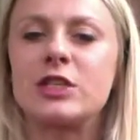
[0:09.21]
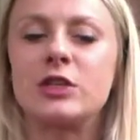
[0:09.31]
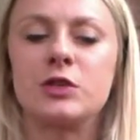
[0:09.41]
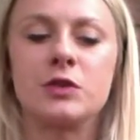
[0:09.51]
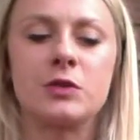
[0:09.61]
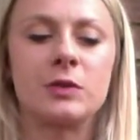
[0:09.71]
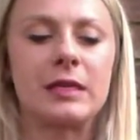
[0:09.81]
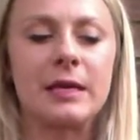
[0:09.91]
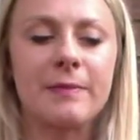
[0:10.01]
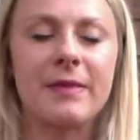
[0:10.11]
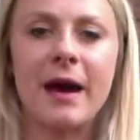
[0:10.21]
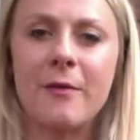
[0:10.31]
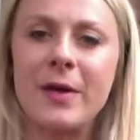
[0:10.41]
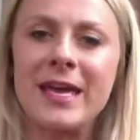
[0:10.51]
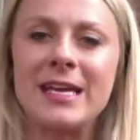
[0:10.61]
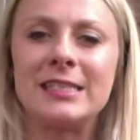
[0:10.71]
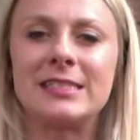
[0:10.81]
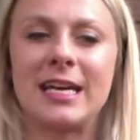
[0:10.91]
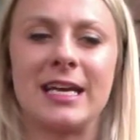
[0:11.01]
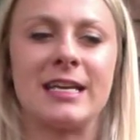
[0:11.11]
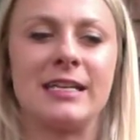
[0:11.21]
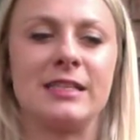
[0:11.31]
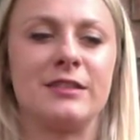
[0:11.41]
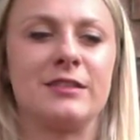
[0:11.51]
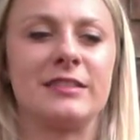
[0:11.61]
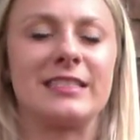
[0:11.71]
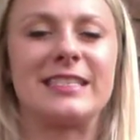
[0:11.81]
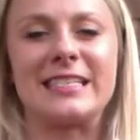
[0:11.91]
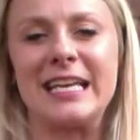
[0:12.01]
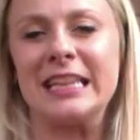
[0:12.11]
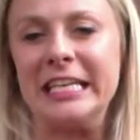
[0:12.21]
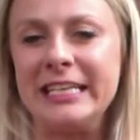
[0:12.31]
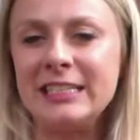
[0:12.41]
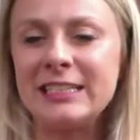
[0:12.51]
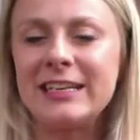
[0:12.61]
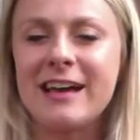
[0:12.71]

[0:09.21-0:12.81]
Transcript: to keep that weight and stay lean.